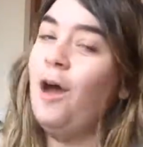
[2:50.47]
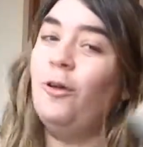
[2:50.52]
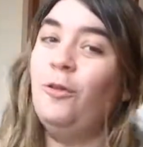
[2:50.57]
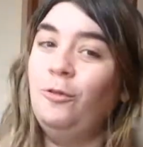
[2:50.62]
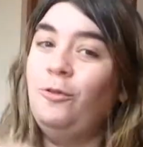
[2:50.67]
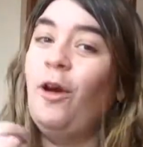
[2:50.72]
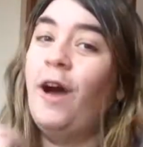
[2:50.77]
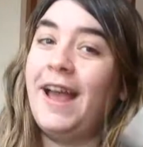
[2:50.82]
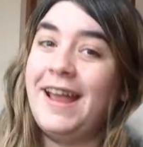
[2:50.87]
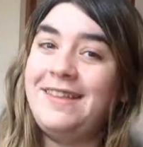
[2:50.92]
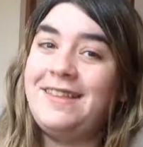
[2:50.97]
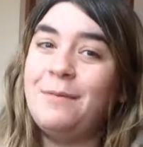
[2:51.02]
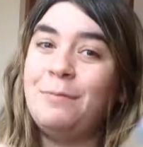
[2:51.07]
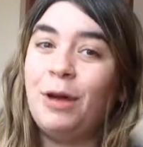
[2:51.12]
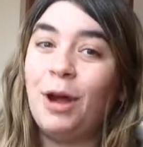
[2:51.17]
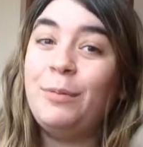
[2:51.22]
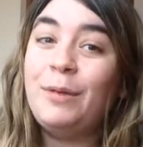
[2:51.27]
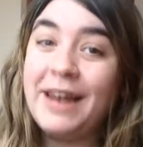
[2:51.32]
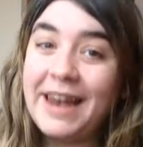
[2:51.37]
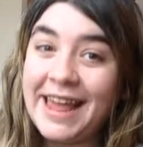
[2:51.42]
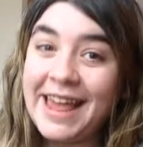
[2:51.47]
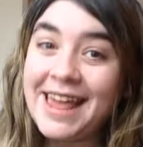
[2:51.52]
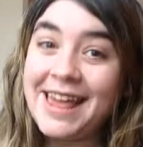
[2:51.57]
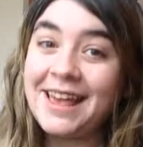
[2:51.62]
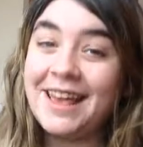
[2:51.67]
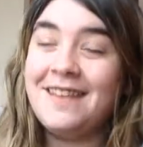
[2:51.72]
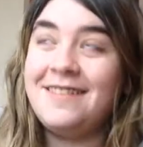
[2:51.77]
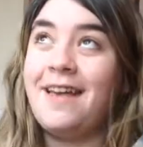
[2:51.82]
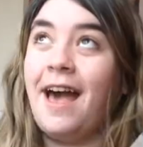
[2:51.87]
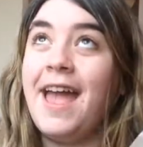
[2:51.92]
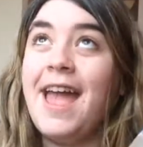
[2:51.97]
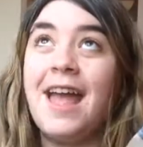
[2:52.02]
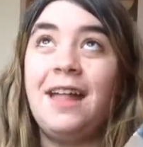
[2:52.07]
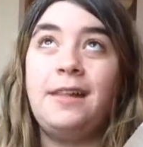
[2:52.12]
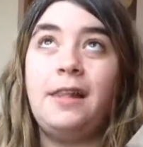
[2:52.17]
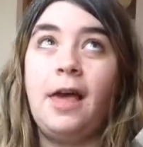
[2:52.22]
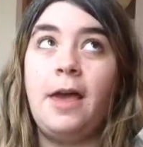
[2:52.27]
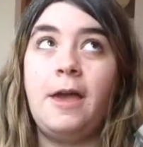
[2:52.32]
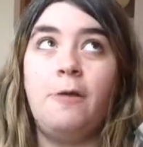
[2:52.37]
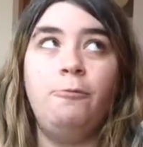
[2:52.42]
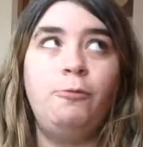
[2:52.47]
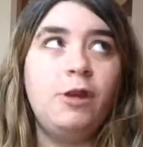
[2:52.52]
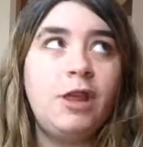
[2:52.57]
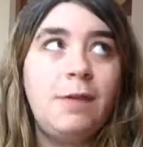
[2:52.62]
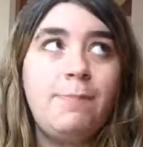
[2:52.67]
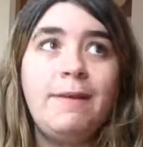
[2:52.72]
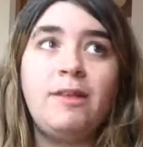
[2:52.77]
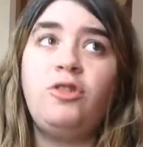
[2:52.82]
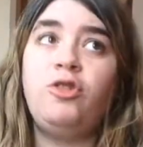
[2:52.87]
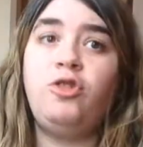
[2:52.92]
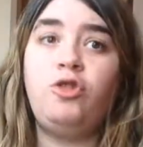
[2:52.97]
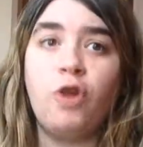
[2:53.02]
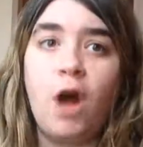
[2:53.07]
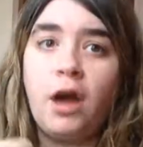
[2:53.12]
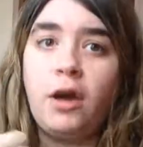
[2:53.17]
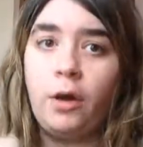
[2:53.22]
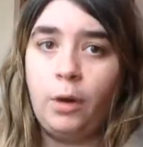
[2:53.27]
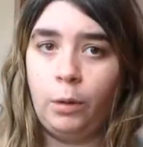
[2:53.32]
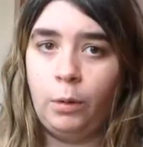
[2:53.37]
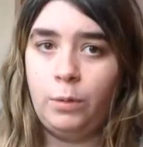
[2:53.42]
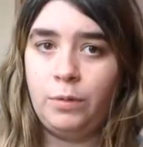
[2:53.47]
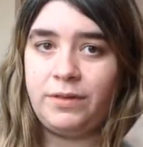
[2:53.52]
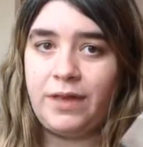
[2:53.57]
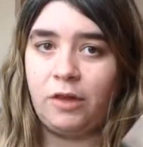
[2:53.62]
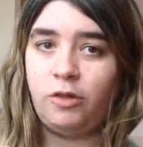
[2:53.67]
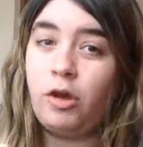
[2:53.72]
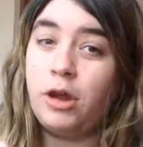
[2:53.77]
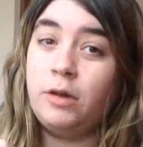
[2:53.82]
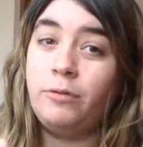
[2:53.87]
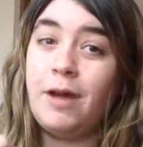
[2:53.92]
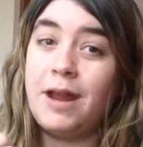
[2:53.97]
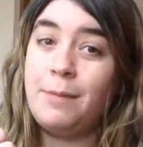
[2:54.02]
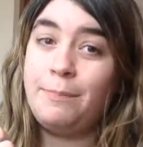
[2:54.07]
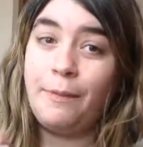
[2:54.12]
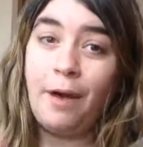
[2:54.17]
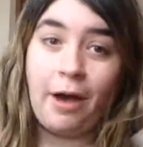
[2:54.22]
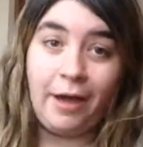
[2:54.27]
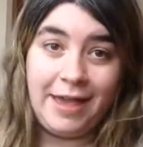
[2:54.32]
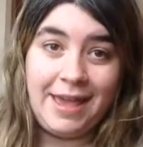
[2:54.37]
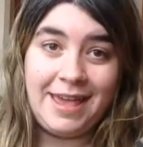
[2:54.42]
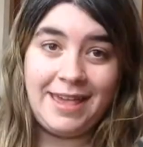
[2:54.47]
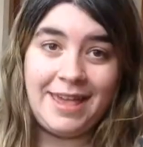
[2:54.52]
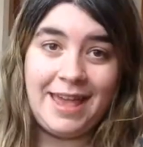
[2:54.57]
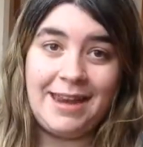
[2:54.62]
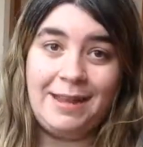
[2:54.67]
ride it properly, because I had really big struggles trying to ride a bike,